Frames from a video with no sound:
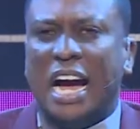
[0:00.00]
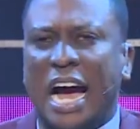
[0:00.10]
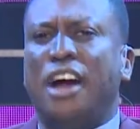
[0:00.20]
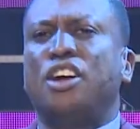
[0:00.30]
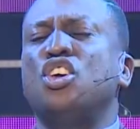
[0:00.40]

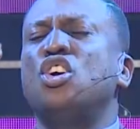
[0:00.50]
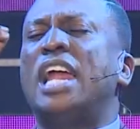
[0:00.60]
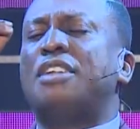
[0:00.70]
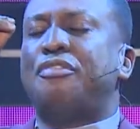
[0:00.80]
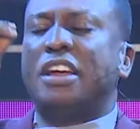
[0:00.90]
How do you
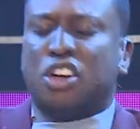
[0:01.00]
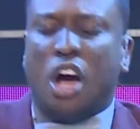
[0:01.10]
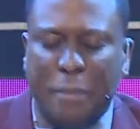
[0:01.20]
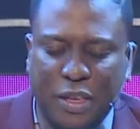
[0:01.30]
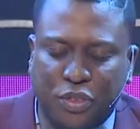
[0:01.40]
let faith
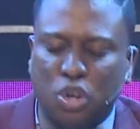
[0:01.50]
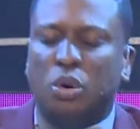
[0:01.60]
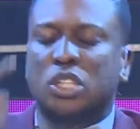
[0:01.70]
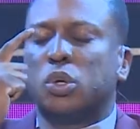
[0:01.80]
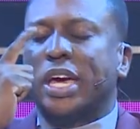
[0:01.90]
come in? Through
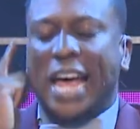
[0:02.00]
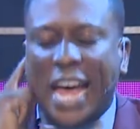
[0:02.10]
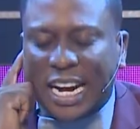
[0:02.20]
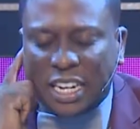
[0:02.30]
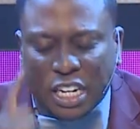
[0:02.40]
what we
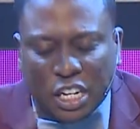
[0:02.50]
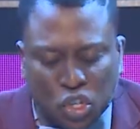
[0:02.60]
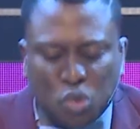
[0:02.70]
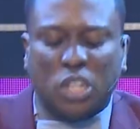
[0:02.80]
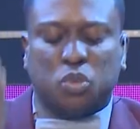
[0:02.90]
heard,
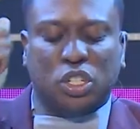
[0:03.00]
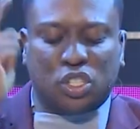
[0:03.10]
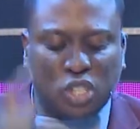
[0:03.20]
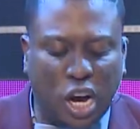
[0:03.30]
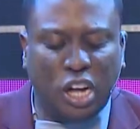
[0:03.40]
through what we
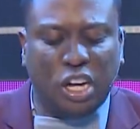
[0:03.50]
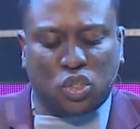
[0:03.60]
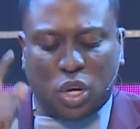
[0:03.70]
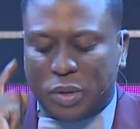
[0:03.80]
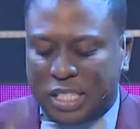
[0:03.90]
saw,
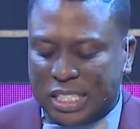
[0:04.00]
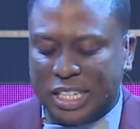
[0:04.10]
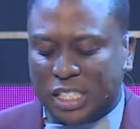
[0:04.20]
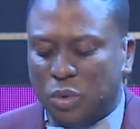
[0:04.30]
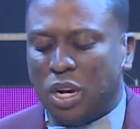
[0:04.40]
through what we
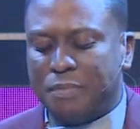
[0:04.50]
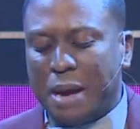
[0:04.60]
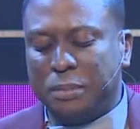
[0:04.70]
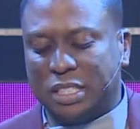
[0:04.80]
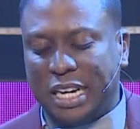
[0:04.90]
tasted. See what the
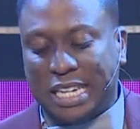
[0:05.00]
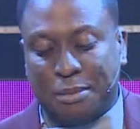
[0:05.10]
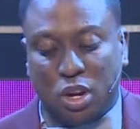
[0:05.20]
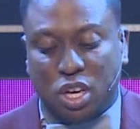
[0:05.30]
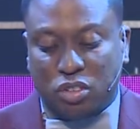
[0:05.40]
Bible says.
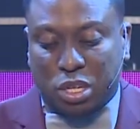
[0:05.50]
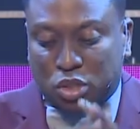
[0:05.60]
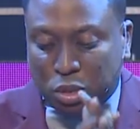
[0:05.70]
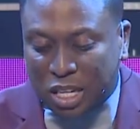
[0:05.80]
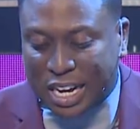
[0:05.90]
I'm going to give some
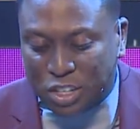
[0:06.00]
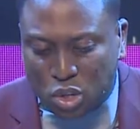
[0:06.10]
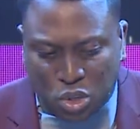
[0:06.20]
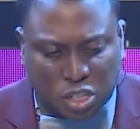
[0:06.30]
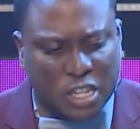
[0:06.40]
scripture you can
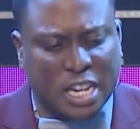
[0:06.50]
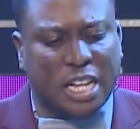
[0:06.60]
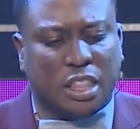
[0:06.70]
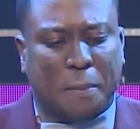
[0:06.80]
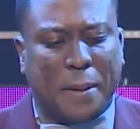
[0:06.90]
use.
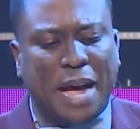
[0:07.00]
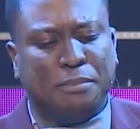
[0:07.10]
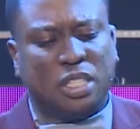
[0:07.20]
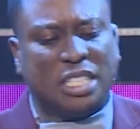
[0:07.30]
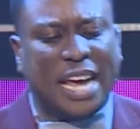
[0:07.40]
The
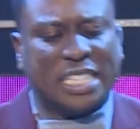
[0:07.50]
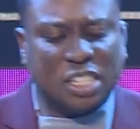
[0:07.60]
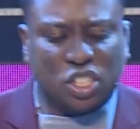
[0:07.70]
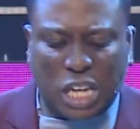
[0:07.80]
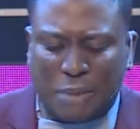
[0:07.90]
Bible says
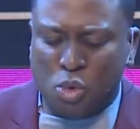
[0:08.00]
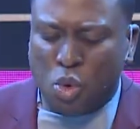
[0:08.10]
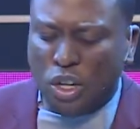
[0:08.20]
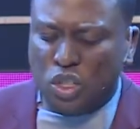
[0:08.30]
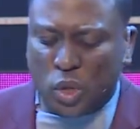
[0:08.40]
in Psalm
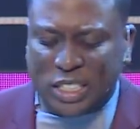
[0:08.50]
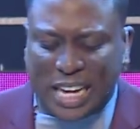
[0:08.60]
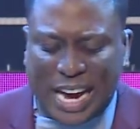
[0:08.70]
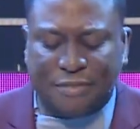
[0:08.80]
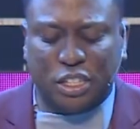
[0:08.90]

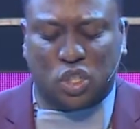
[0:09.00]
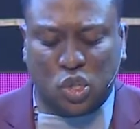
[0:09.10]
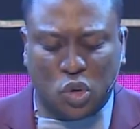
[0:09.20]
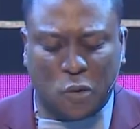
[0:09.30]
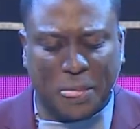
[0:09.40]
128 verse
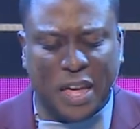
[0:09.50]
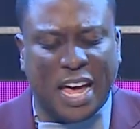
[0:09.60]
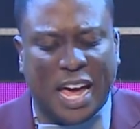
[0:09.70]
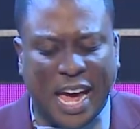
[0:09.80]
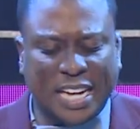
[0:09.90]
2,
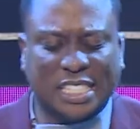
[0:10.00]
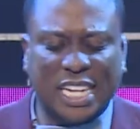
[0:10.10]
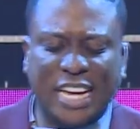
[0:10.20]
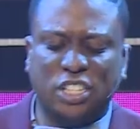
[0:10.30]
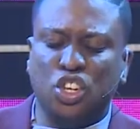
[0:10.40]
he
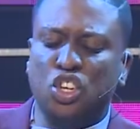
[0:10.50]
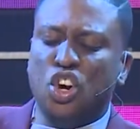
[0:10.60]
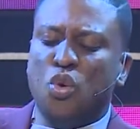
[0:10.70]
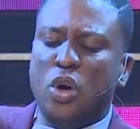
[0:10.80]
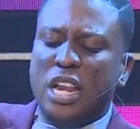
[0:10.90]
says,
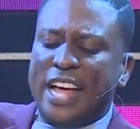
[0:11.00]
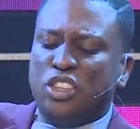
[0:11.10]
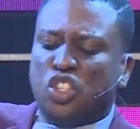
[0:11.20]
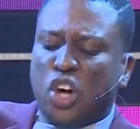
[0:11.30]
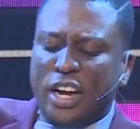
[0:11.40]
you will
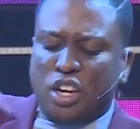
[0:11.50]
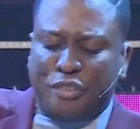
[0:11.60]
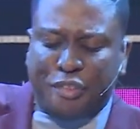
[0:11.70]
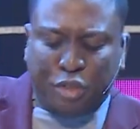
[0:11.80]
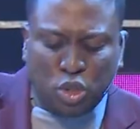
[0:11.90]
enjoy the
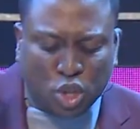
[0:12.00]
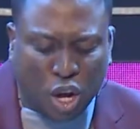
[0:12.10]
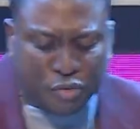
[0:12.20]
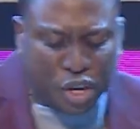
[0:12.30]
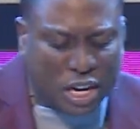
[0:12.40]
fruit
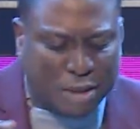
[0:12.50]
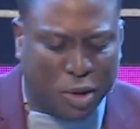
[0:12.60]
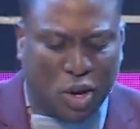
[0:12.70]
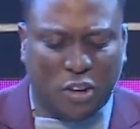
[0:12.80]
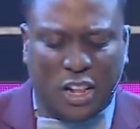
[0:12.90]
of your labor.